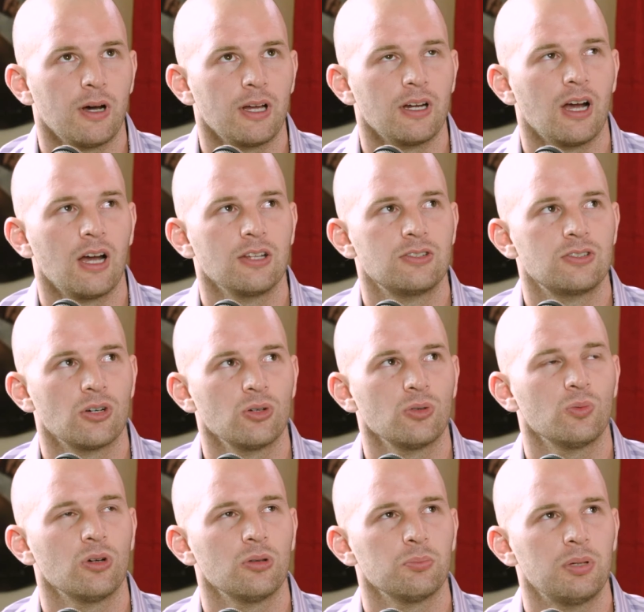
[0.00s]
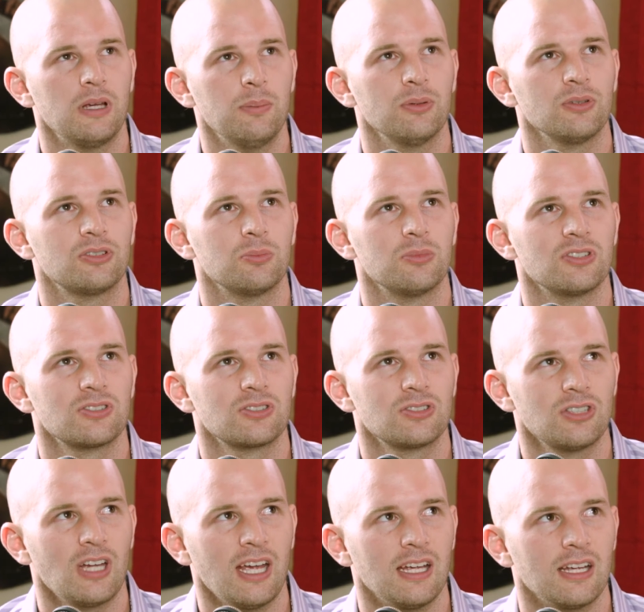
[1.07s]
but I don't want people to
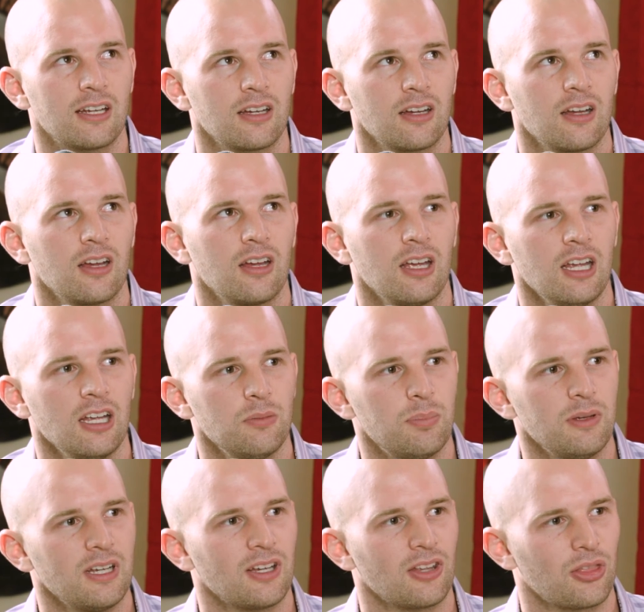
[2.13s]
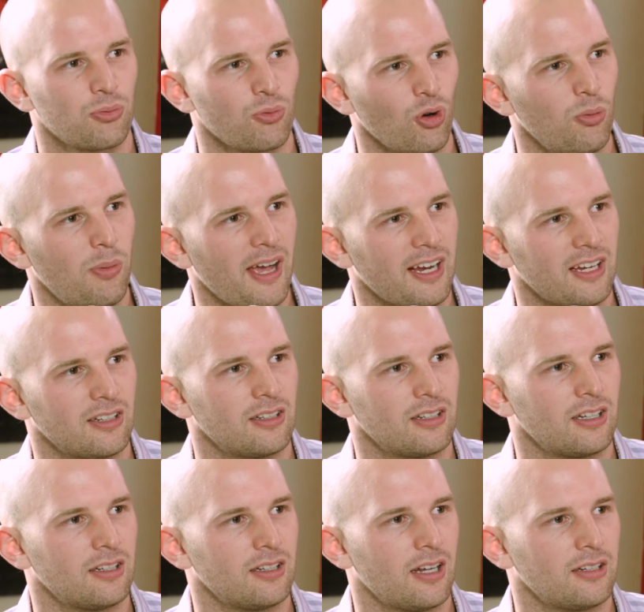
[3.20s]
mistake it being a throwback
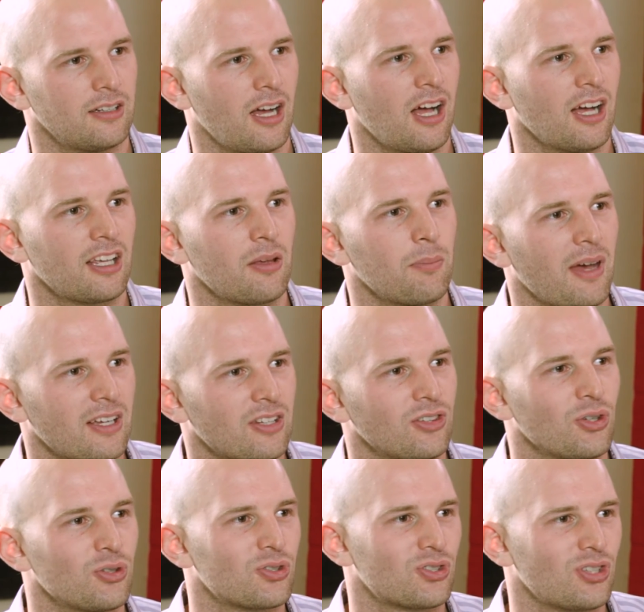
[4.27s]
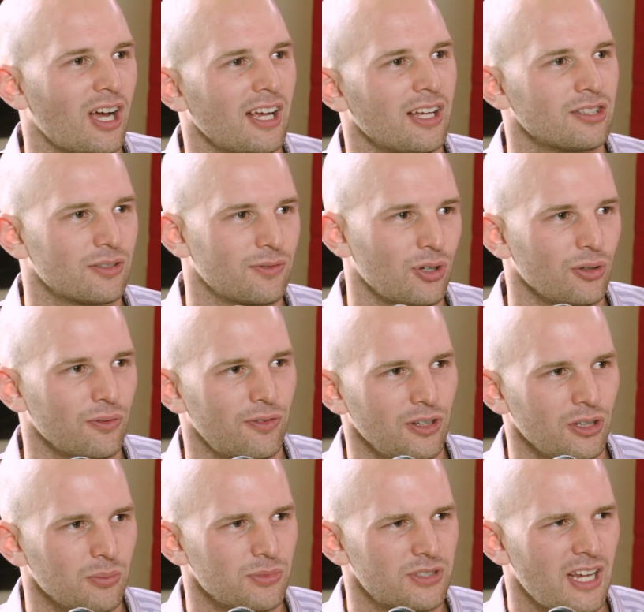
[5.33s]
and arcing back to those styles of old
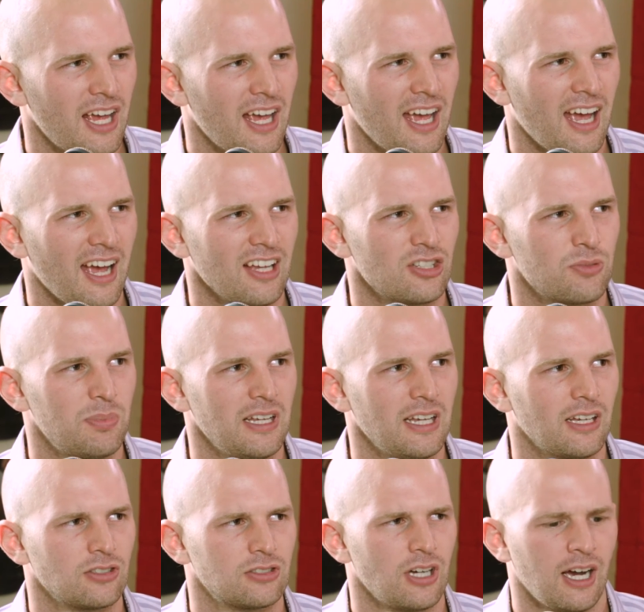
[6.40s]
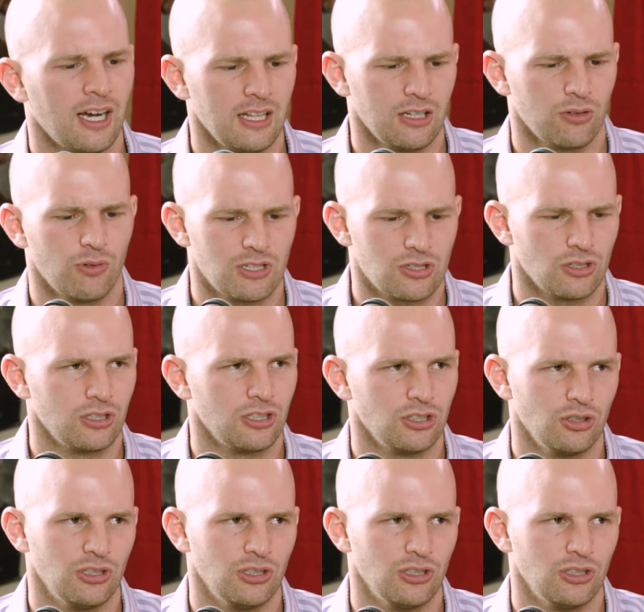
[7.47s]
films as being entirely original and